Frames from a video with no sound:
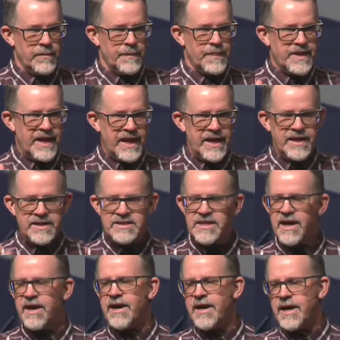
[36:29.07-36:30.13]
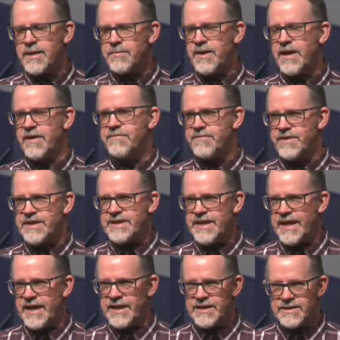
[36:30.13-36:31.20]
Take time every
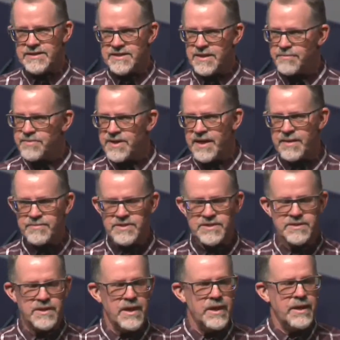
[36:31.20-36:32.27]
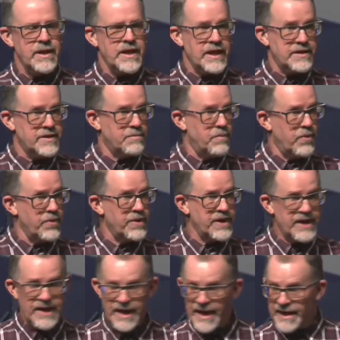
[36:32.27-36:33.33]
day. Sometimes in the
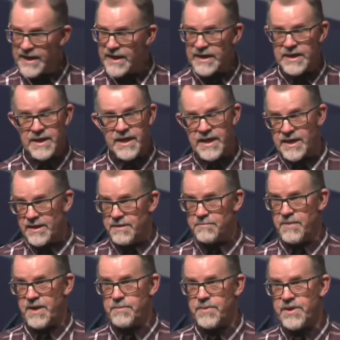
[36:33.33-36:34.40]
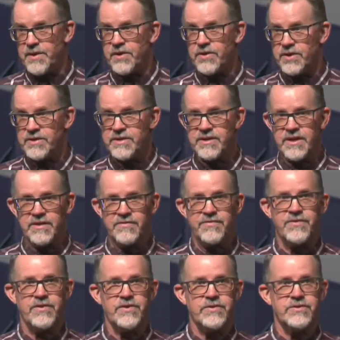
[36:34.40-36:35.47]
morning and at night might be a good thing
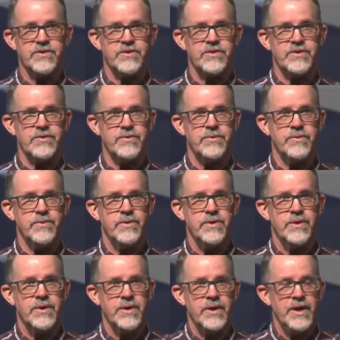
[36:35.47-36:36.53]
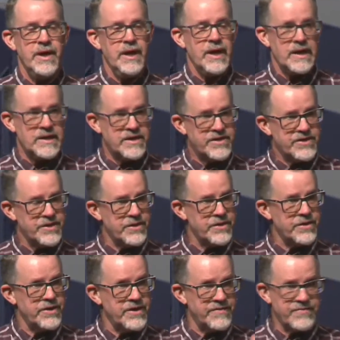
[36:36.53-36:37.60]
for you to do. And
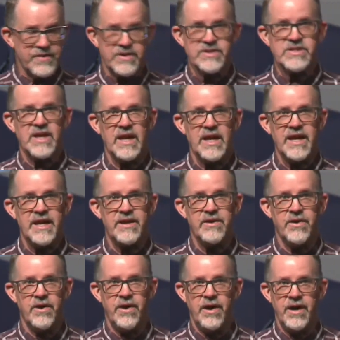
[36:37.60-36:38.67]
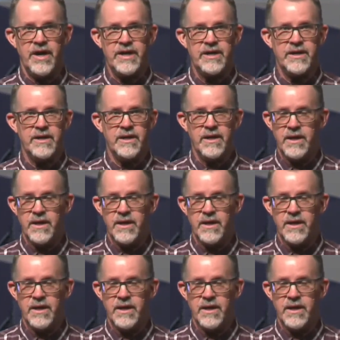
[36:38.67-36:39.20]
third, if there's a light on,